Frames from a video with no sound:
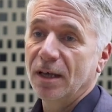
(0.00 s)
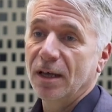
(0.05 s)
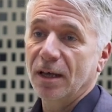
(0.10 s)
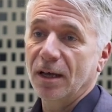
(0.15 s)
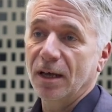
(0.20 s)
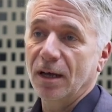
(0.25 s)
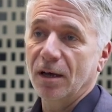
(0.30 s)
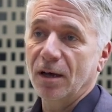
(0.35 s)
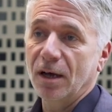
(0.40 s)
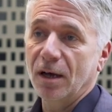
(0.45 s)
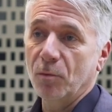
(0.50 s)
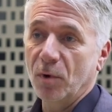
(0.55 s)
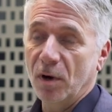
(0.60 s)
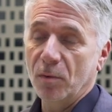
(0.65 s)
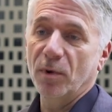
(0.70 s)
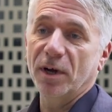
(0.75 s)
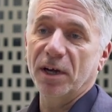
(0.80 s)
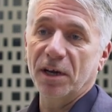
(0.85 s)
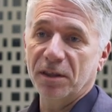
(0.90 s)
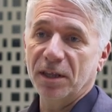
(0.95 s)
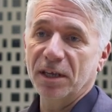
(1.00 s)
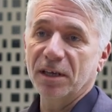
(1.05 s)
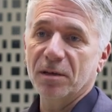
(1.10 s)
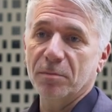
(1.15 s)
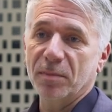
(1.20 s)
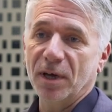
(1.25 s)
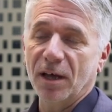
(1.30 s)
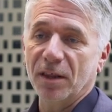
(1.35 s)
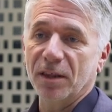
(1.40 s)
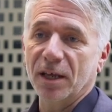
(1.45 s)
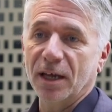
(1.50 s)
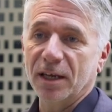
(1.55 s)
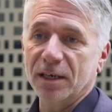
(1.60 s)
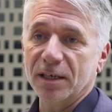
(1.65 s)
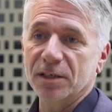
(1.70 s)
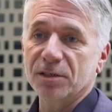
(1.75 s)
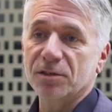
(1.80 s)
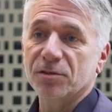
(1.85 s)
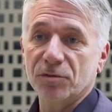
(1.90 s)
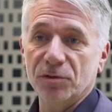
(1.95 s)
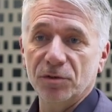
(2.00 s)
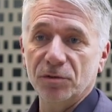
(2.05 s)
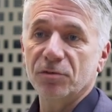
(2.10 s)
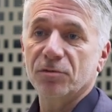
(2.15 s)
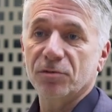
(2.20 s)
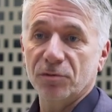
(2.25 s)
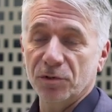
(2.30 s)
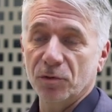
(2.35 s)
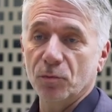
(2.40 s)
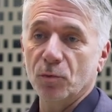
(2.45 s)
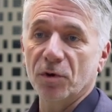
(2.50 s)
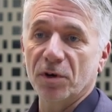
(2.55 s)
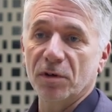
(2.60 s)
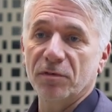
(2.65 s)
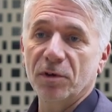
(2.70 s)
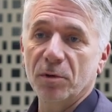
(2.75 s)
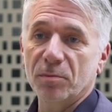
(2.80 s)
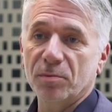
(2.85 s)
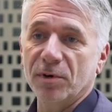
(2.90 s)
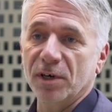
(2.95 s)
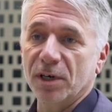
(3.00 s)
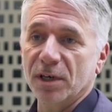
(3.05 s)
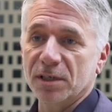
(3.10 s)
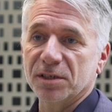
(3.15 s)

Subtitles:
And one way to think about that is through the water footprint,